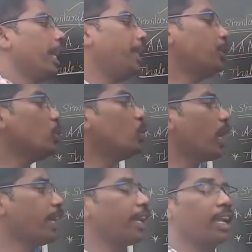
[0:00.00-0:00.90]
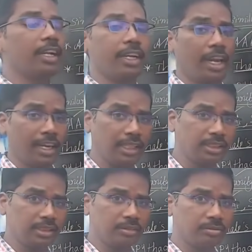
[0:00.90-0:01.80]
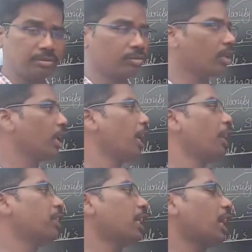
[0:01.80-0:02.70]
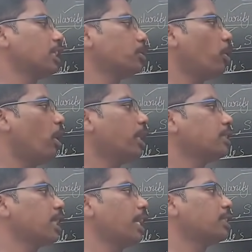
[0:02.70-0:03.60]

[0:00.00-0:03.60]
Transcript: In 2 right angle triangles, if the corresponding